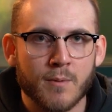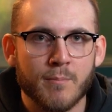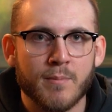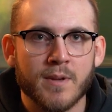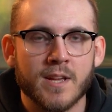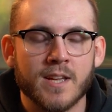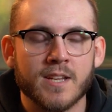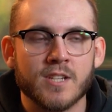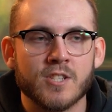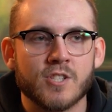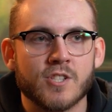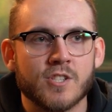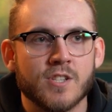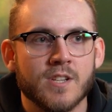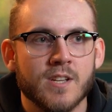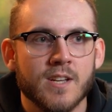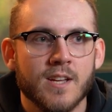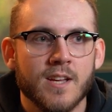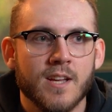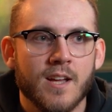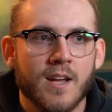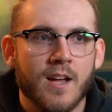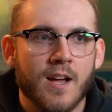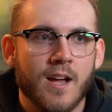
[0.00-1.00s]

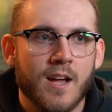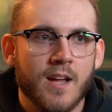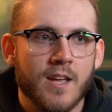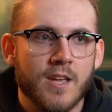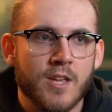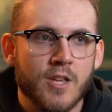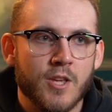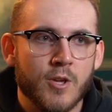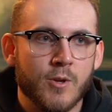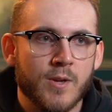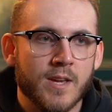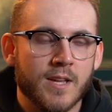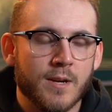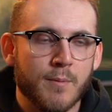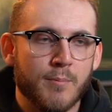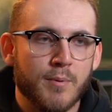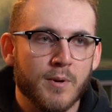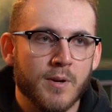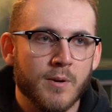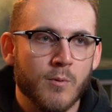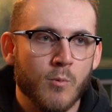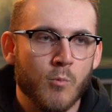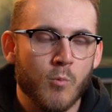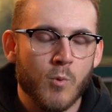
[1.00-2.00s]
your bench, you get to
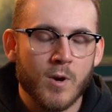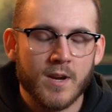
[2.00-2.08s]
put